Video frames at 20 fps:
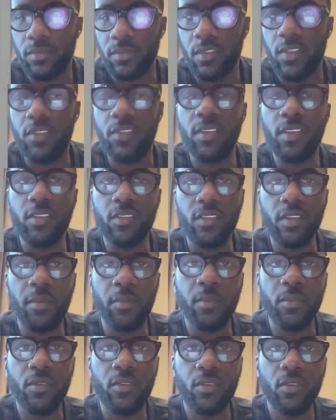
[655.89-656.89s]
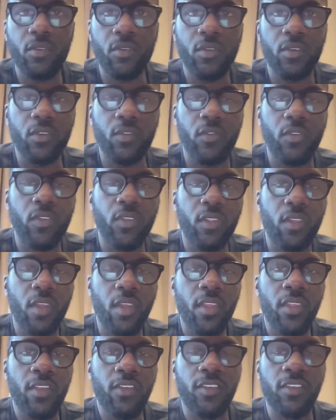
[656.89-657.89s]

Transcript: systems, or for the